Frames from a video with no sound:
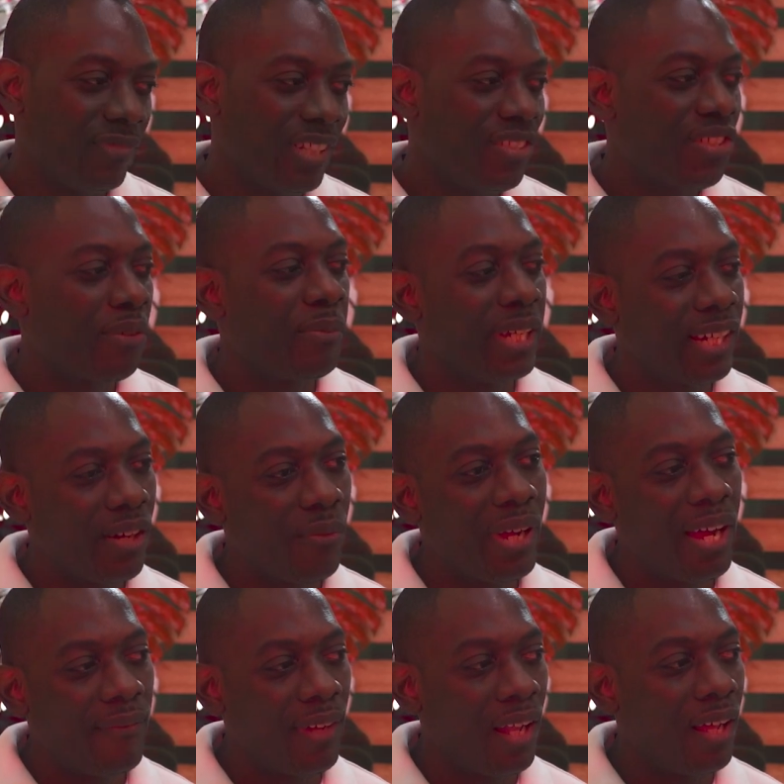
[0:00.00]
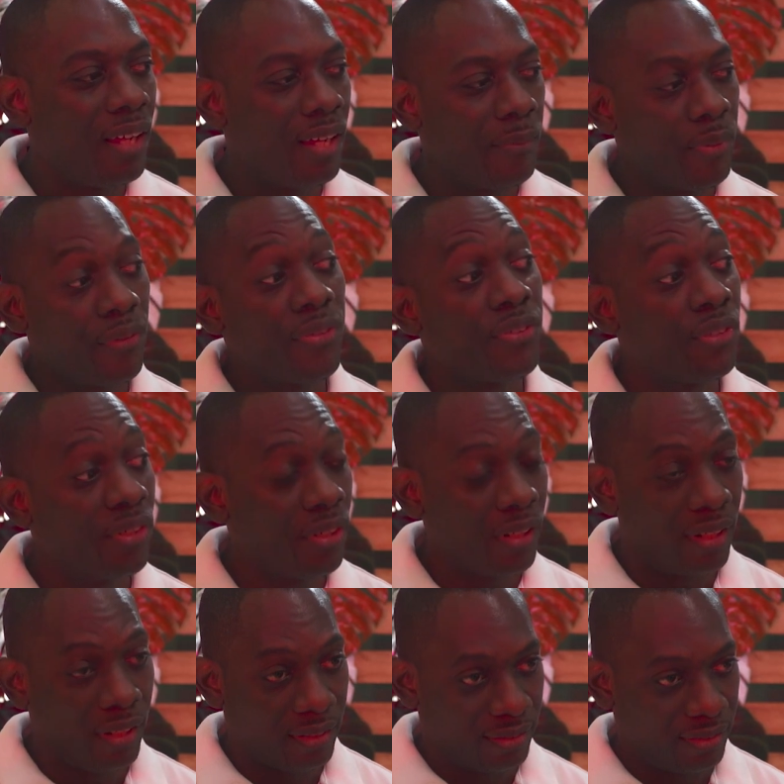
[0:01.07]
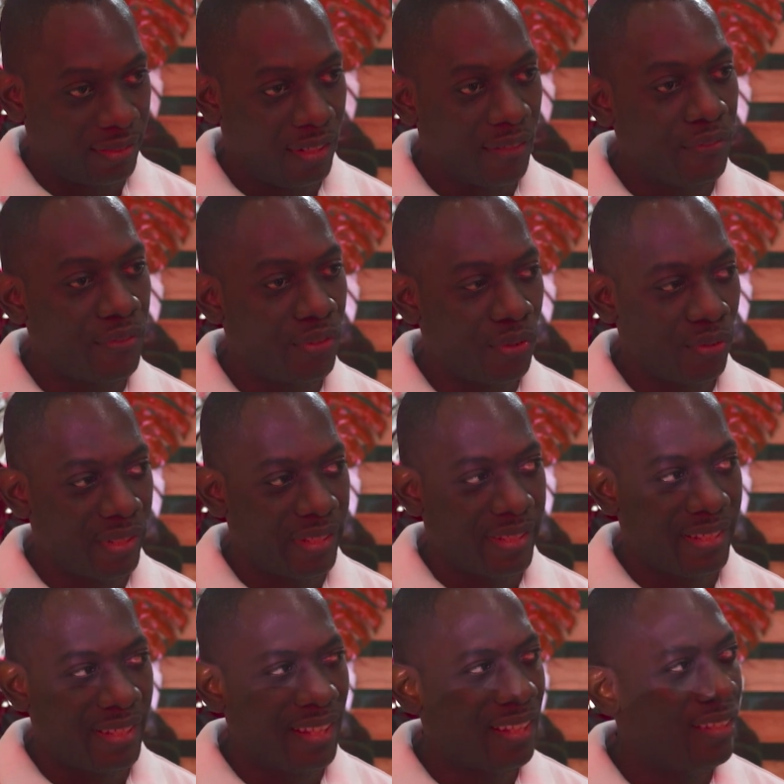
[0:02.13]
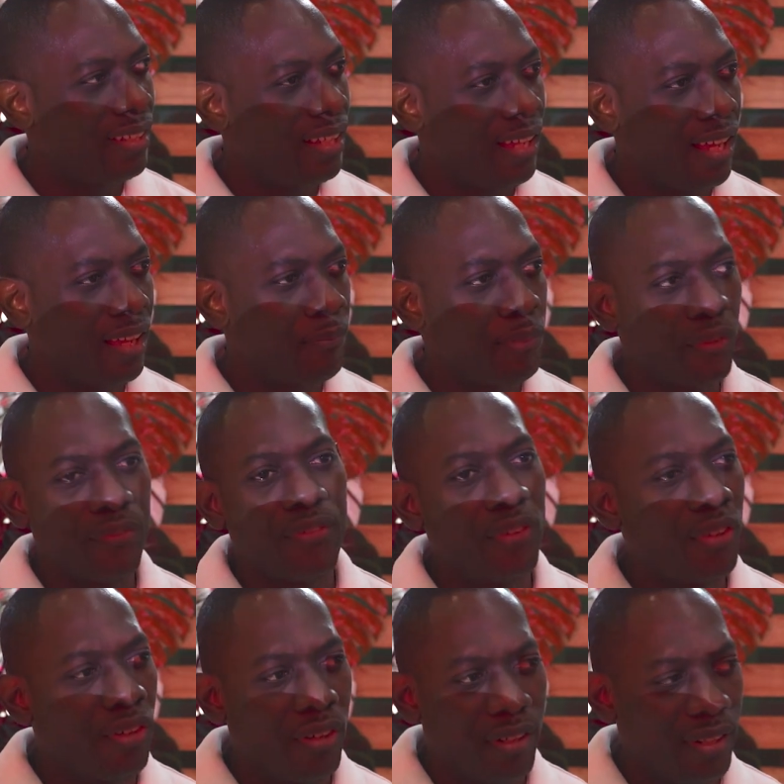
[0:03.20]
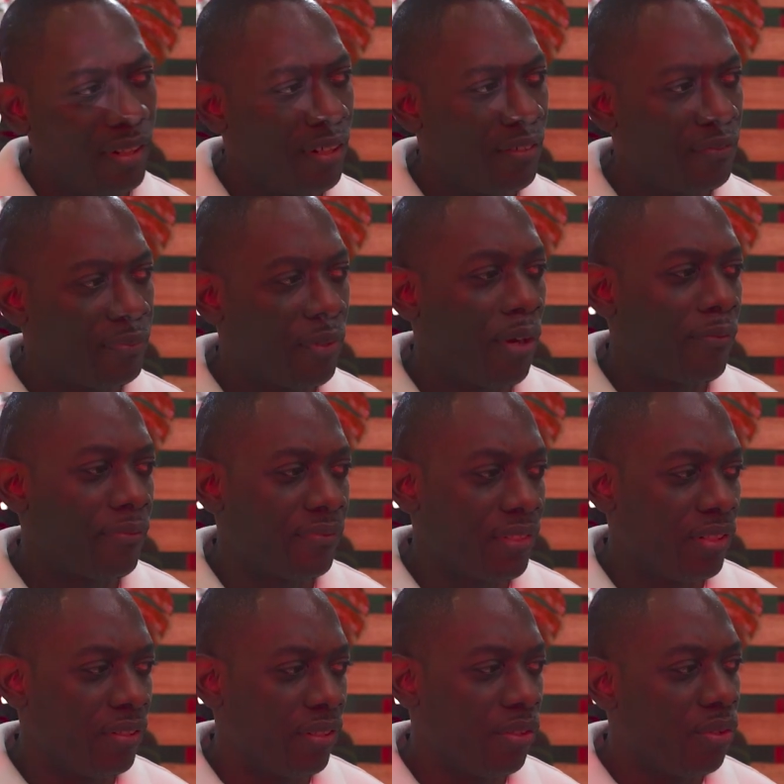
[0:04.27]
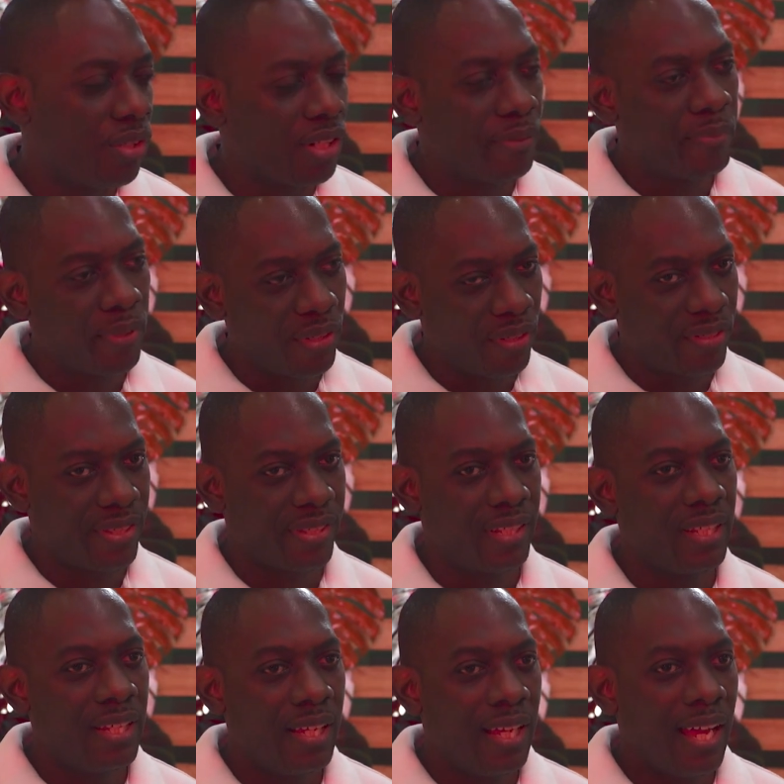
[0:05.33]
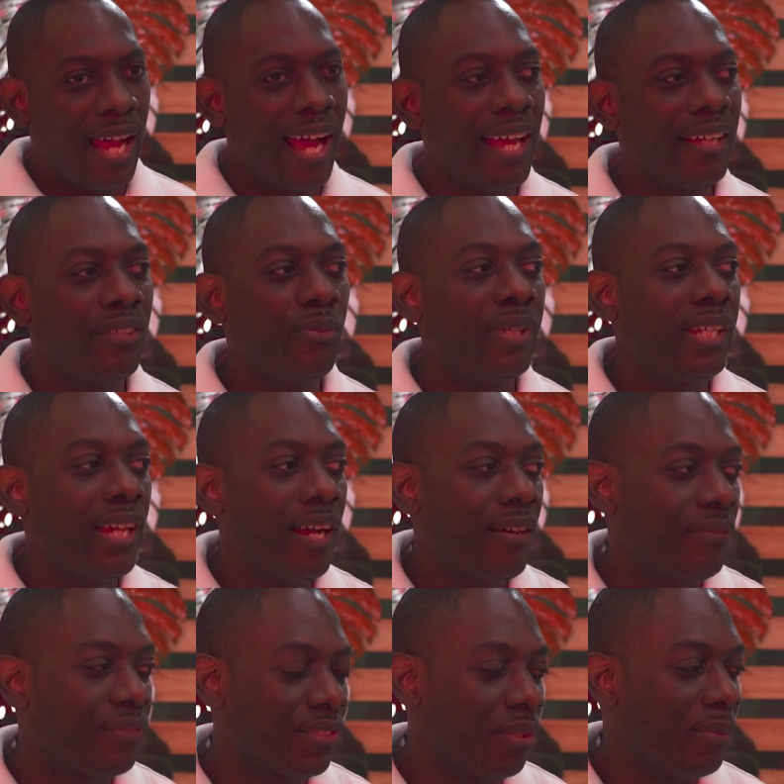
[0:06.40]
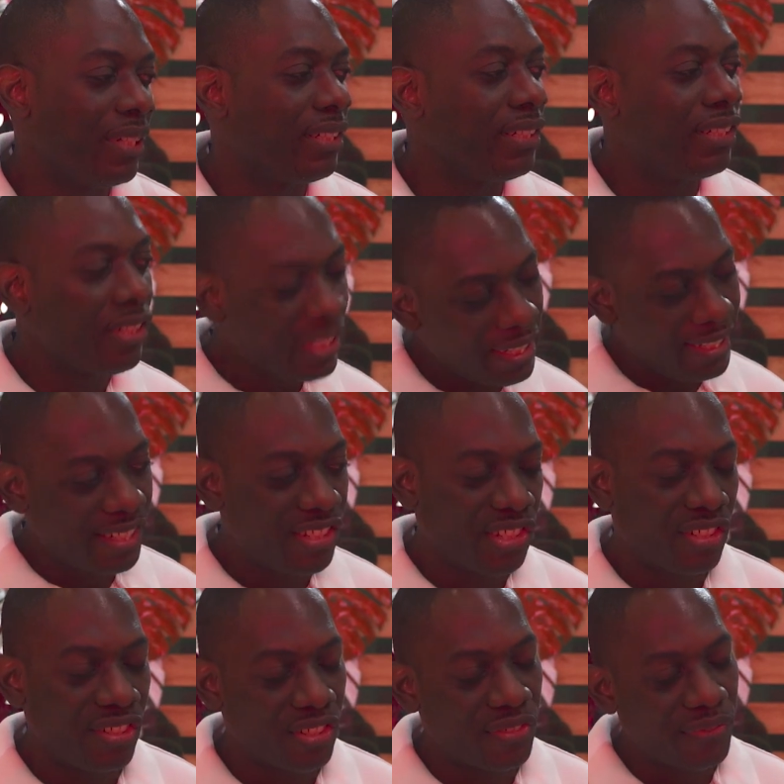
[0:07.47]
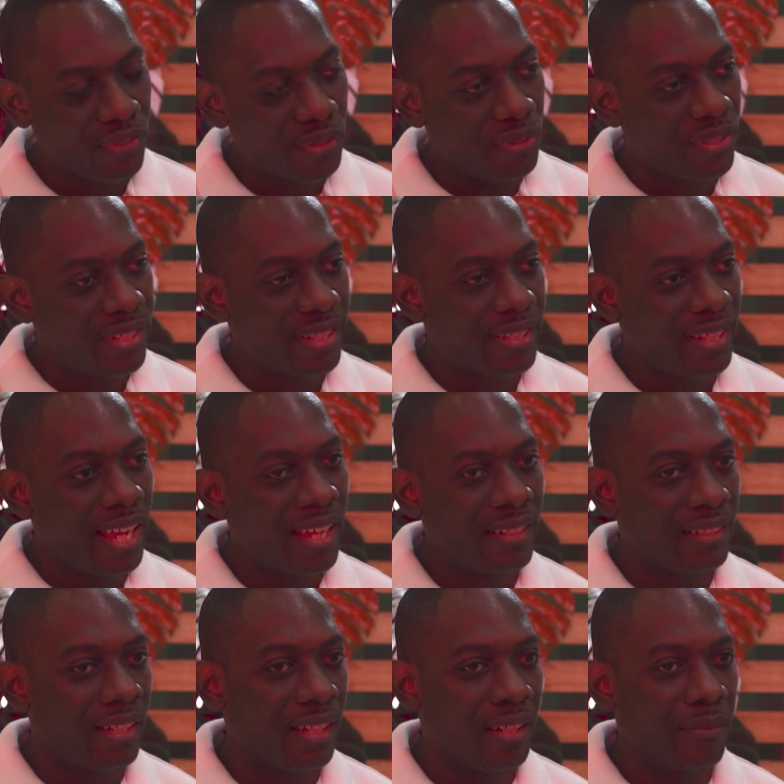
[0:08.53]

In Jamaica, we have a plethora of fruits, a plethora of local products, and we have some indigenous fruits and,